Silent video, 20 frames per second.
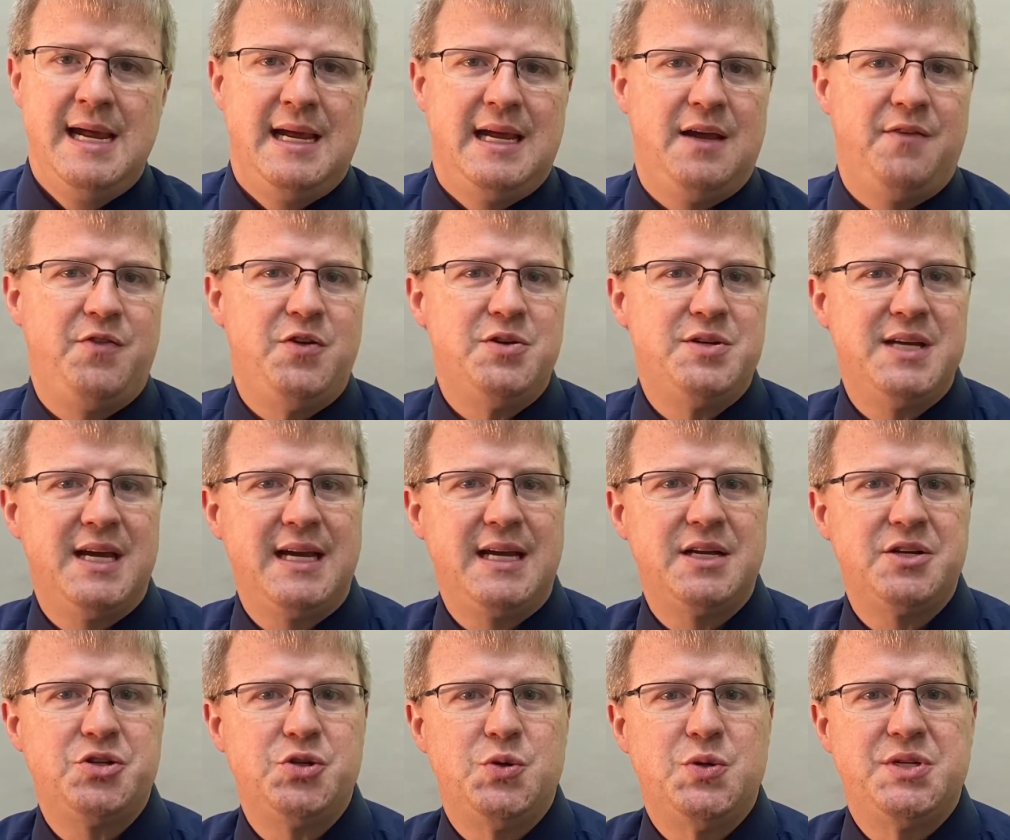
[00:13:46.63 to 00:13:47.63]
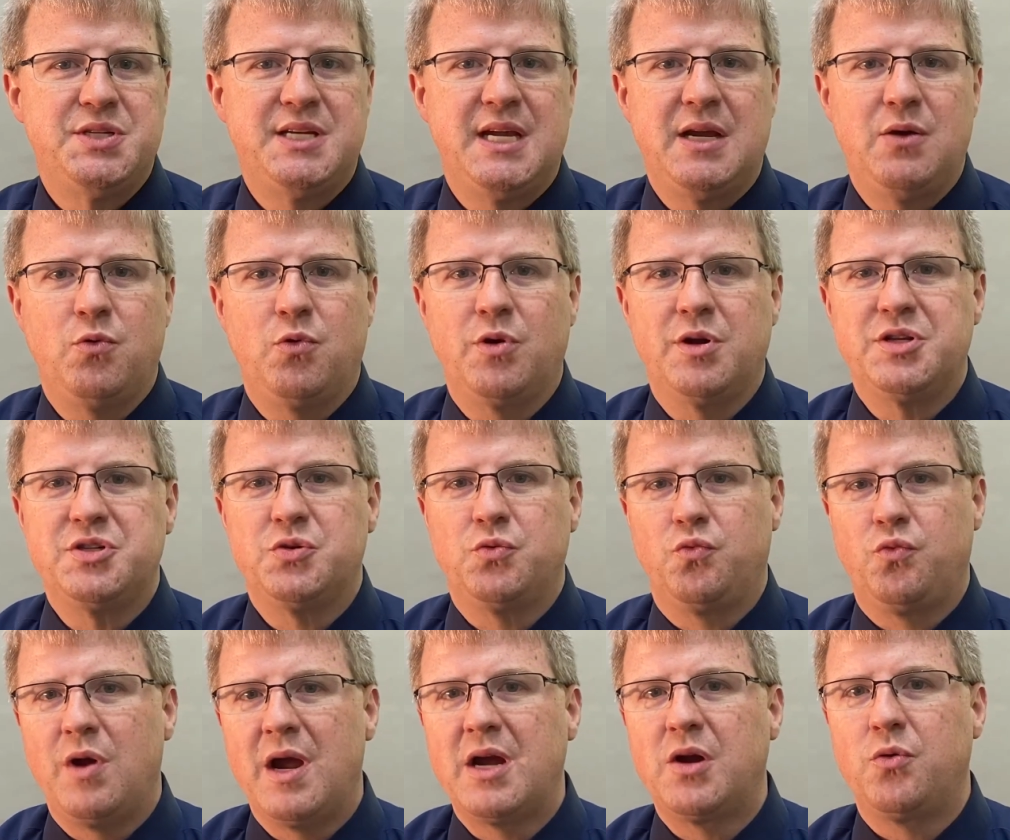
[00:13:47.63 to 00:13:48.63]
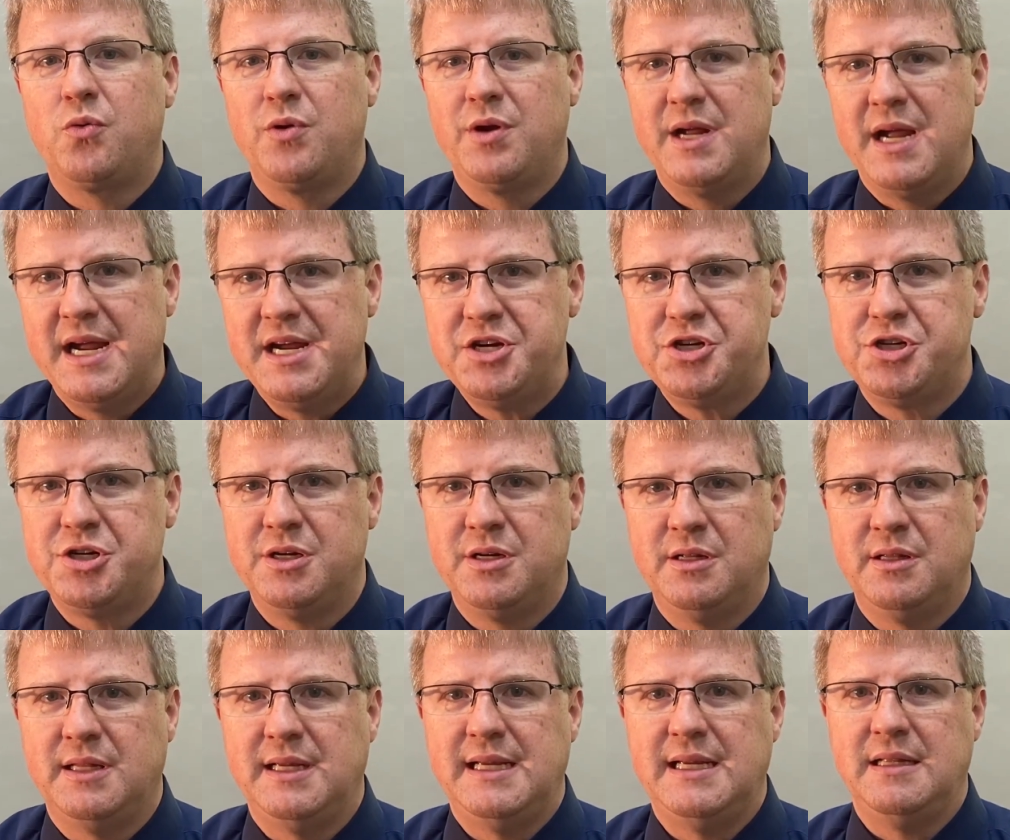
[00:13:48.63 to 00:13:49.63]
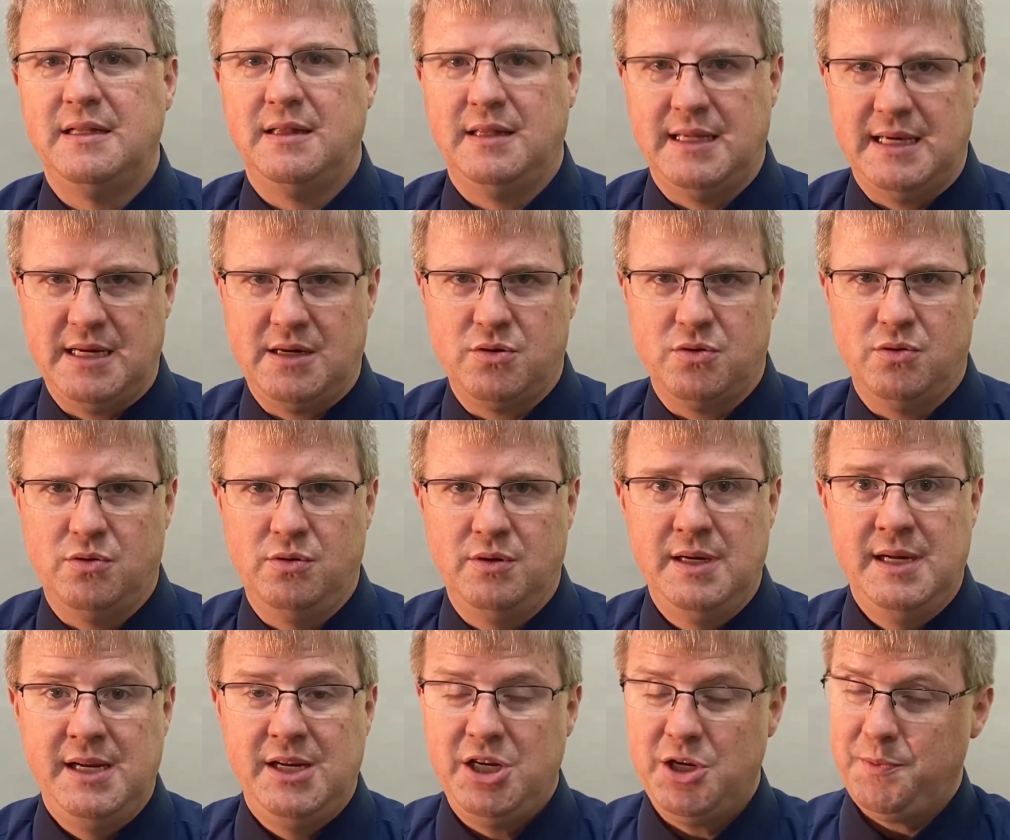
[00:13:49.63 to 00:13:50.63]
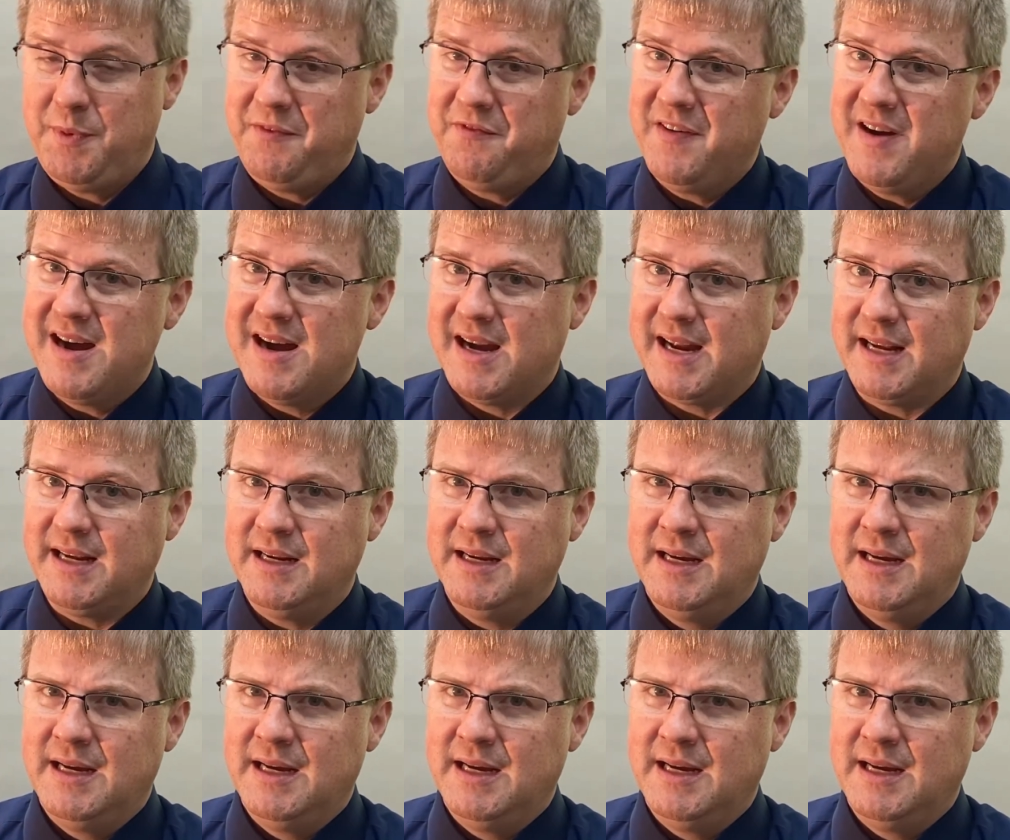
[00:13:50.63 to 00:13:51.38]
If you take it to a state where it's recreationally legal, you'd be fine.